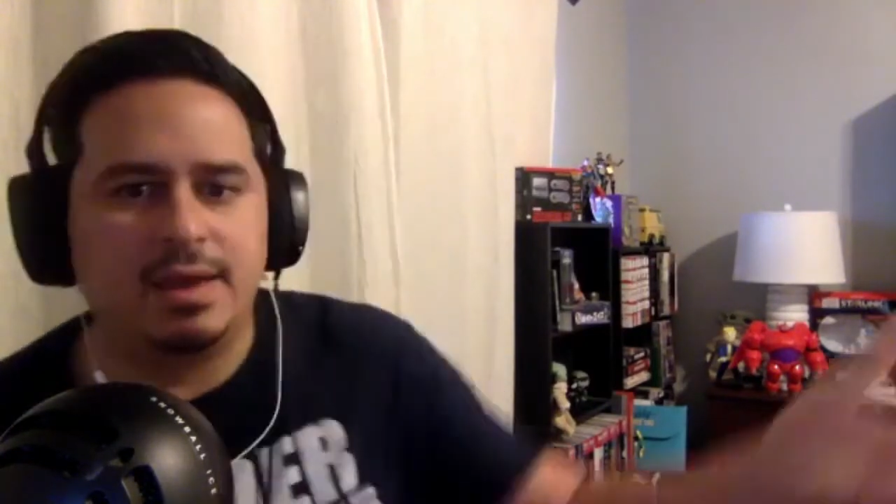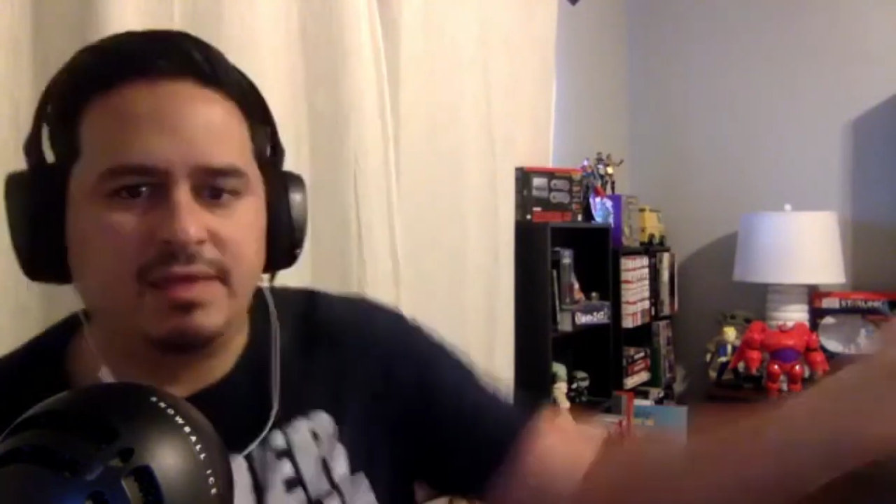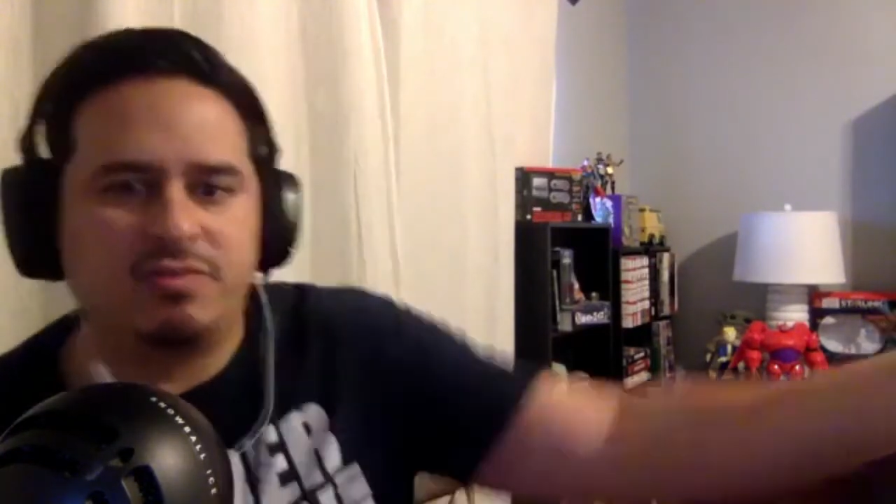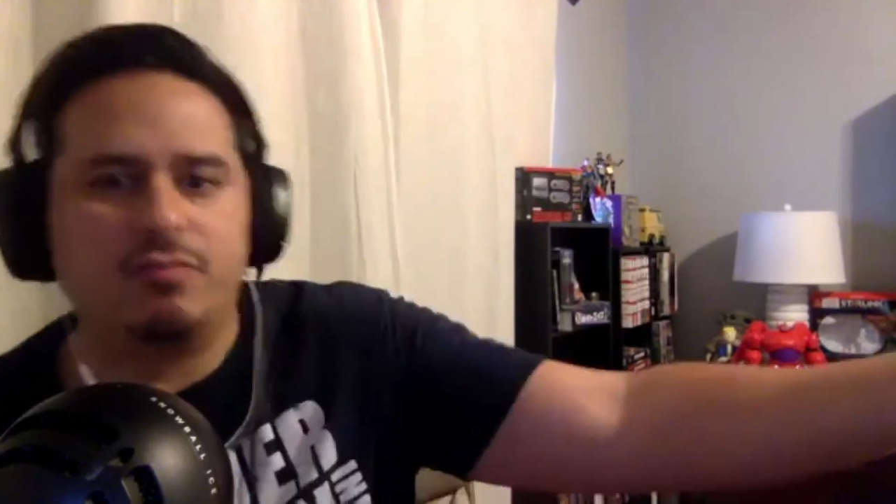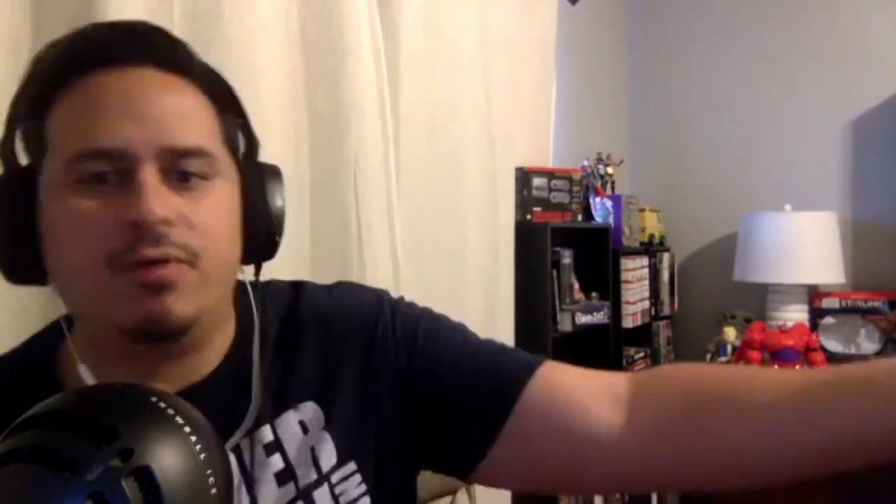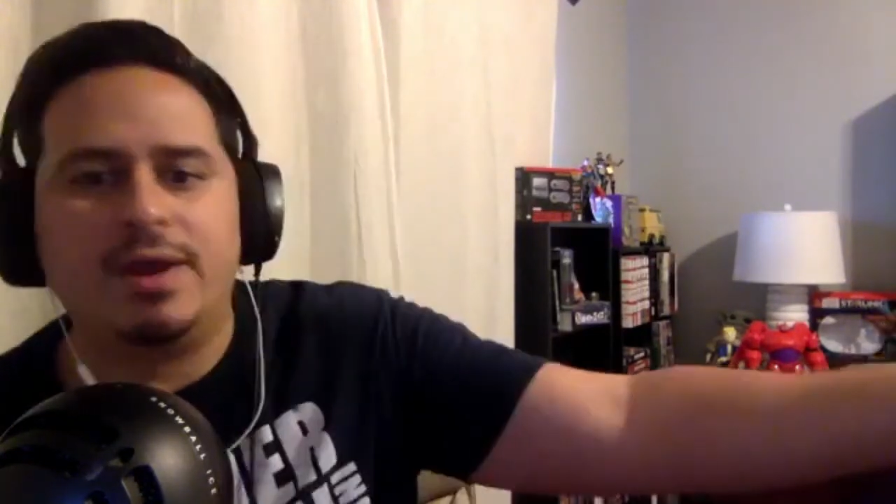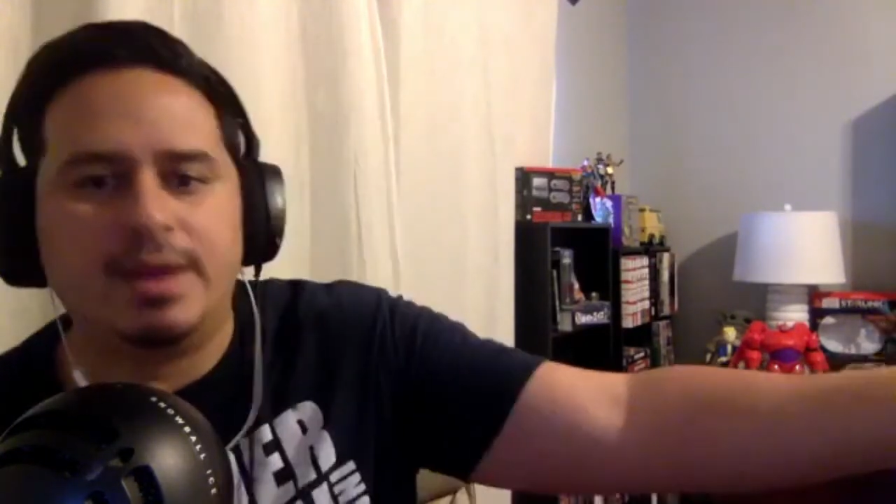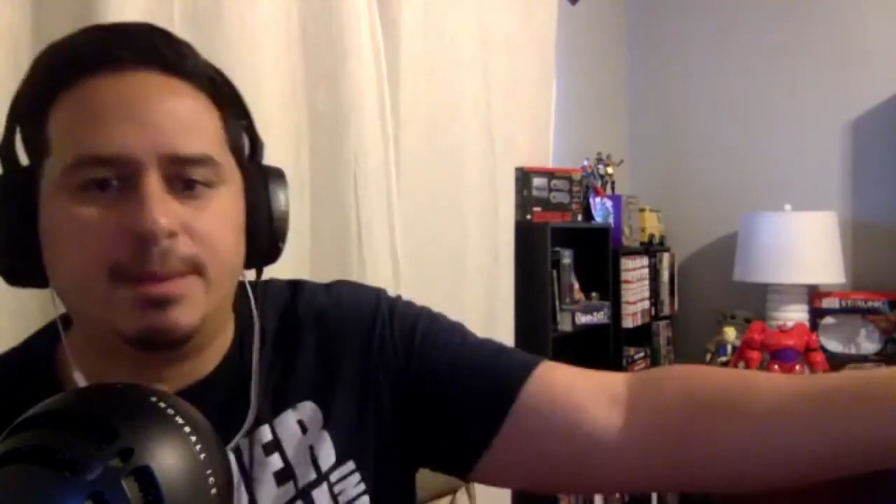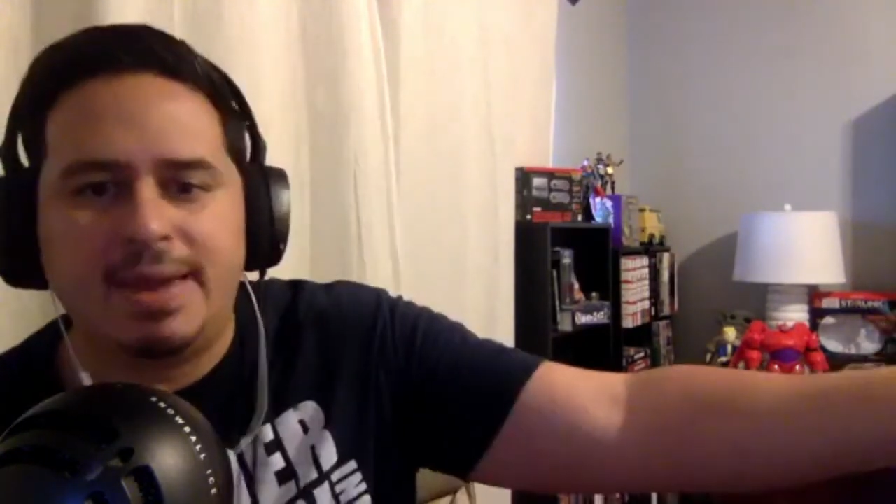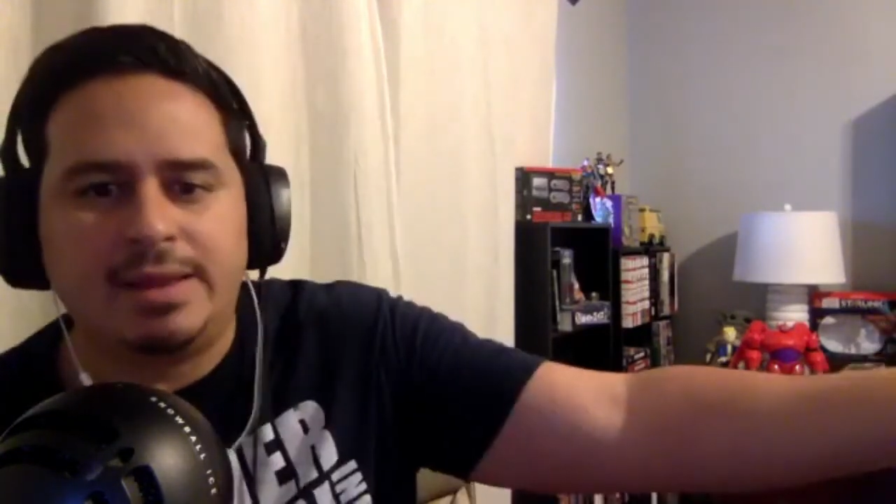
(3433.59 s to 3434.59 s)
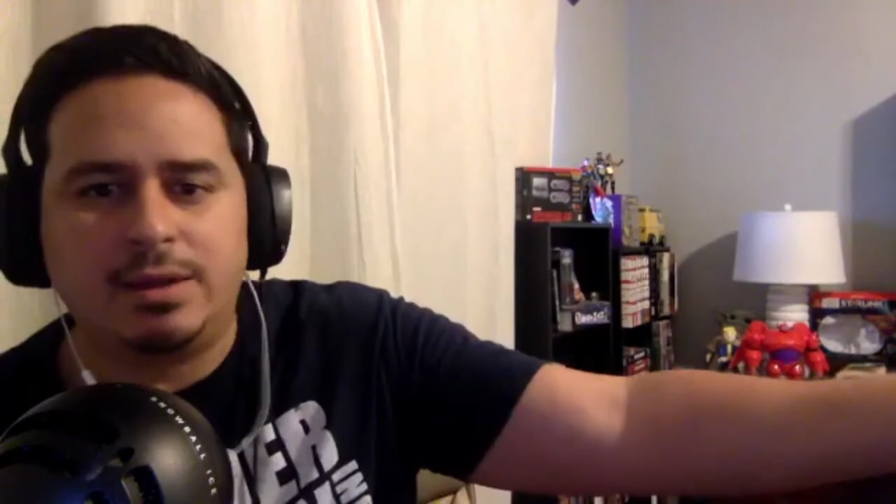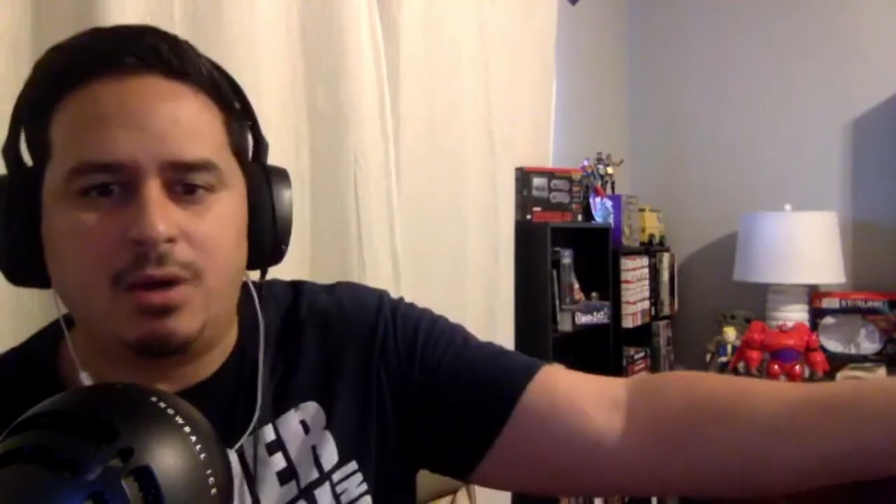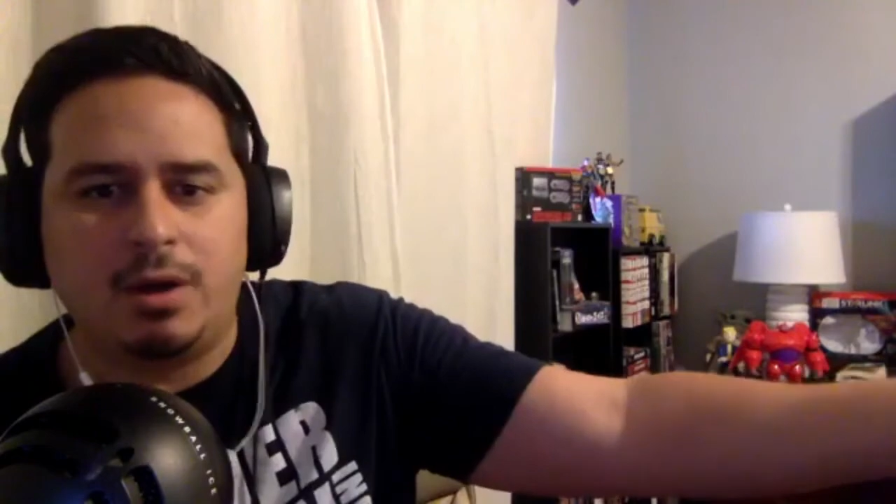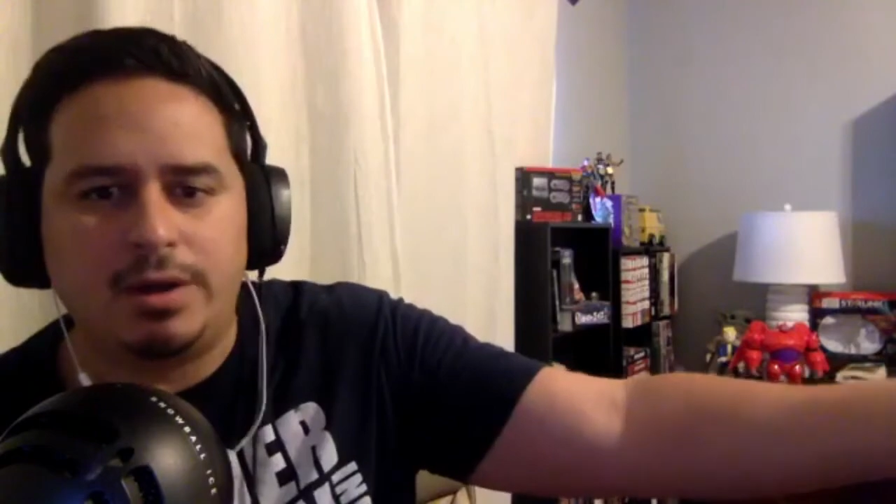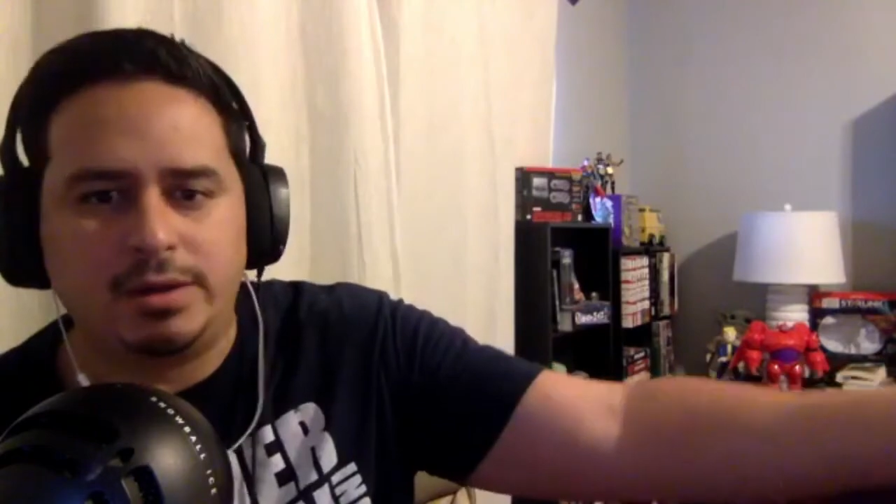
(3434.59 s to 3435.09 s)
it's already a baked in
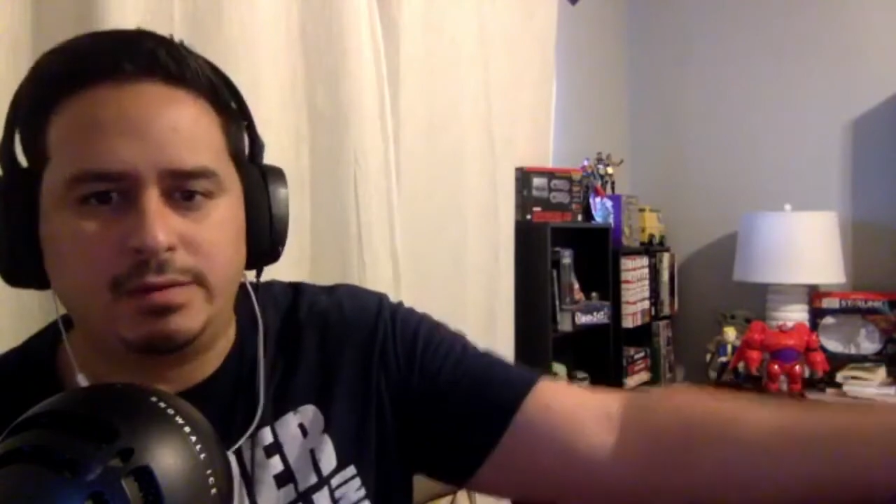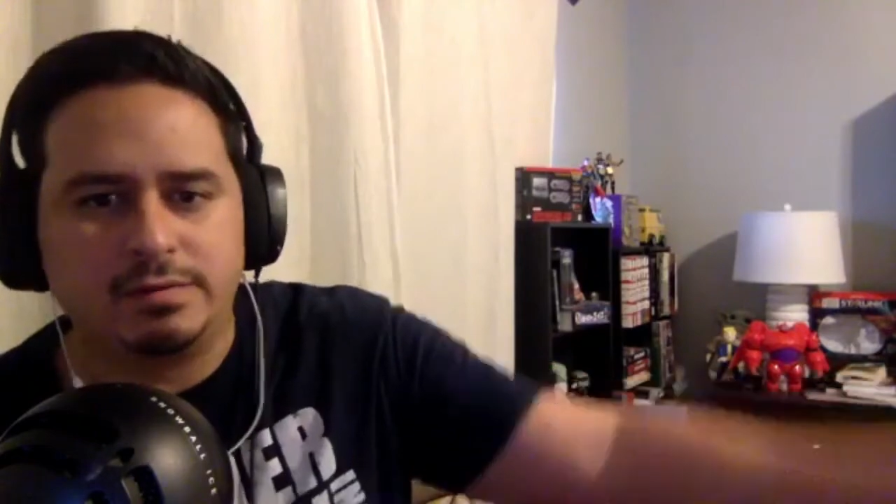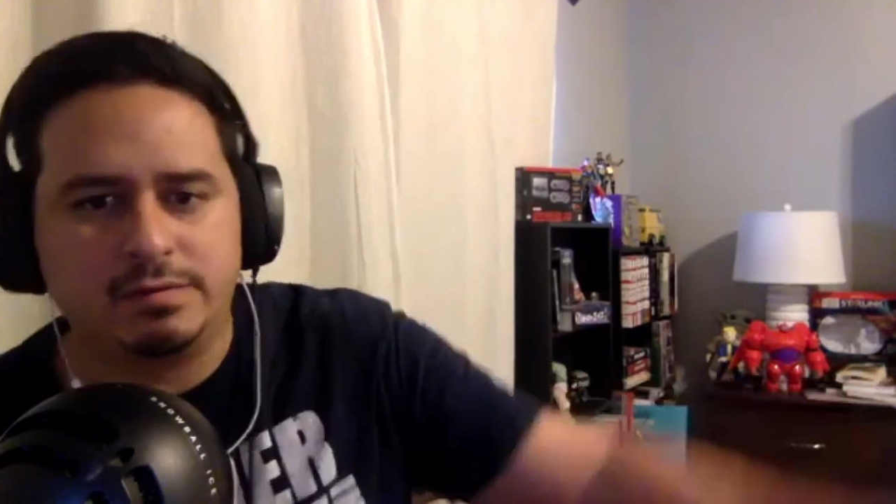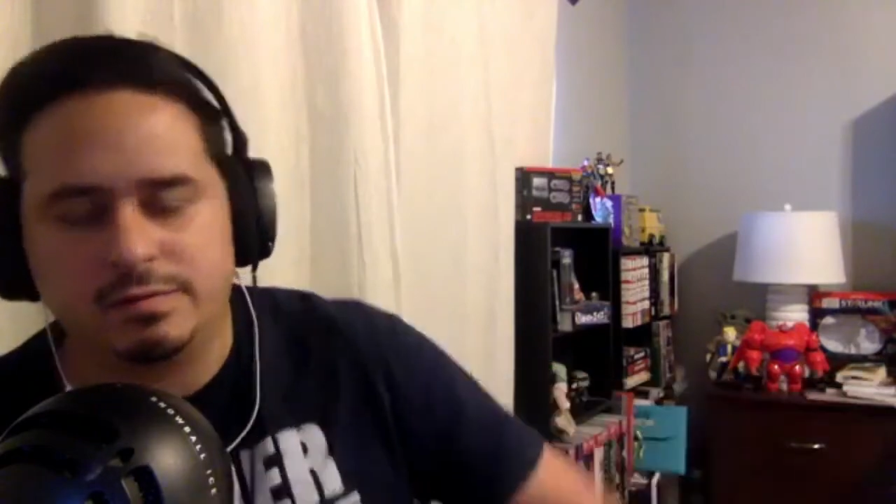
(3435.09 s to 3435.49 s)
audience. So